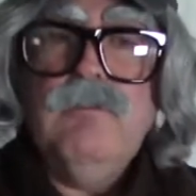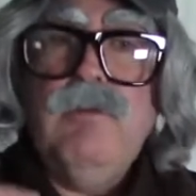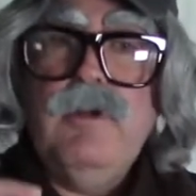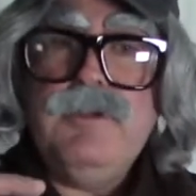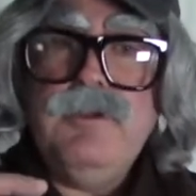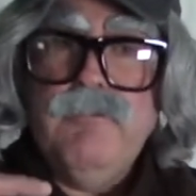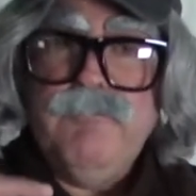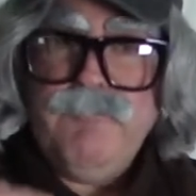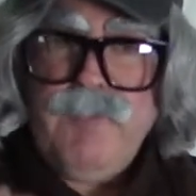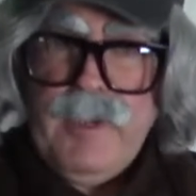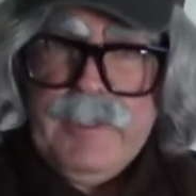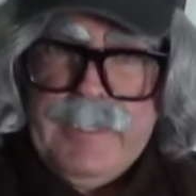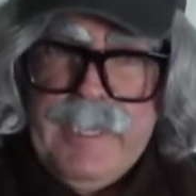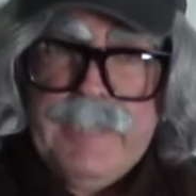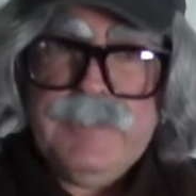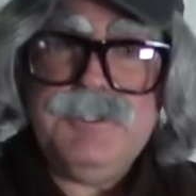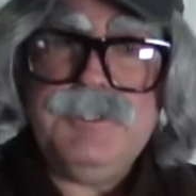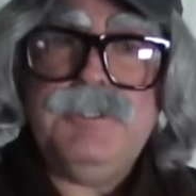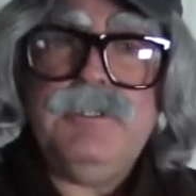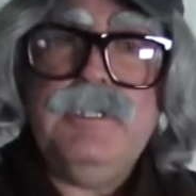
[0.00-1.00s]
when you're
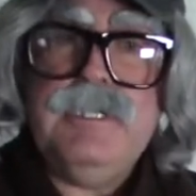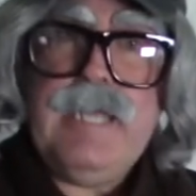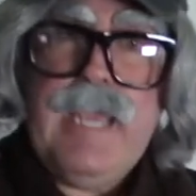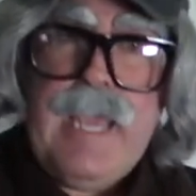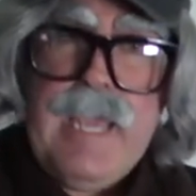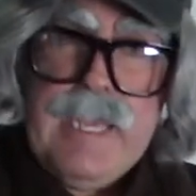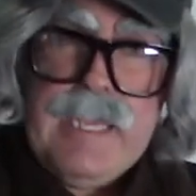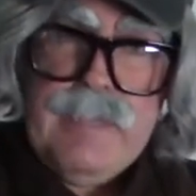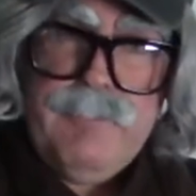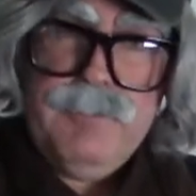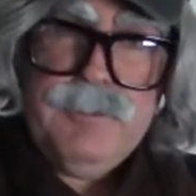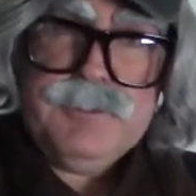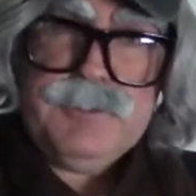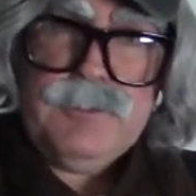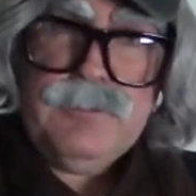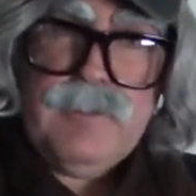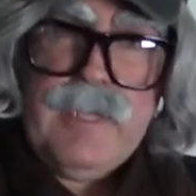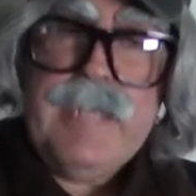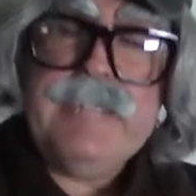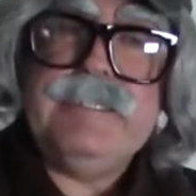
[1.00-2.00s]
financially able
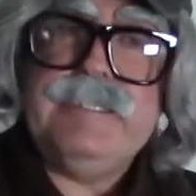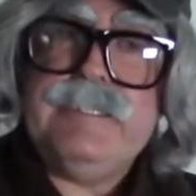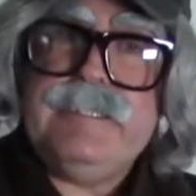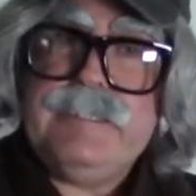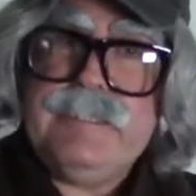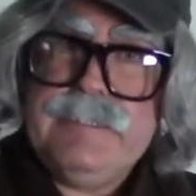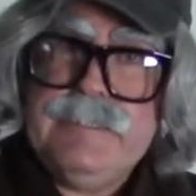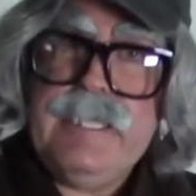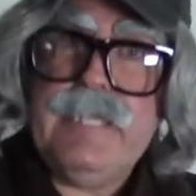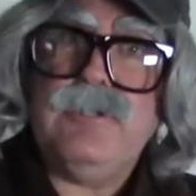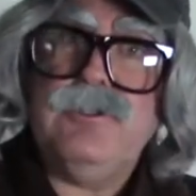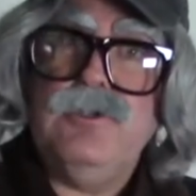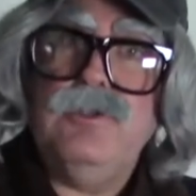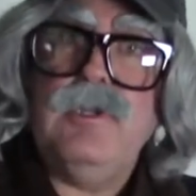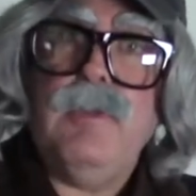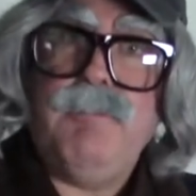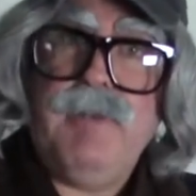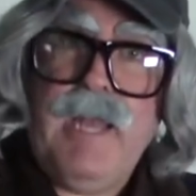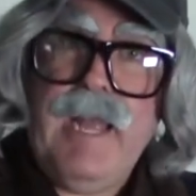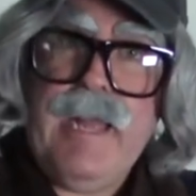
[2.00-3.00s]
to and stick
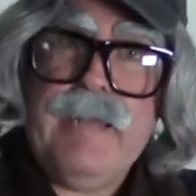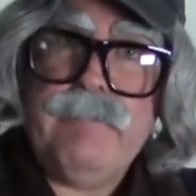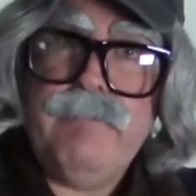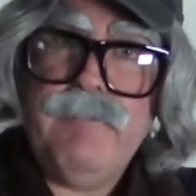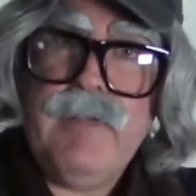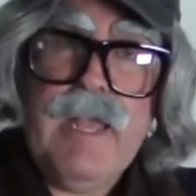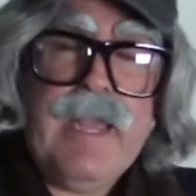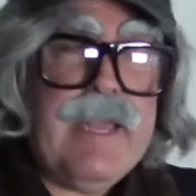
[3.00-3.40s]
to the plan.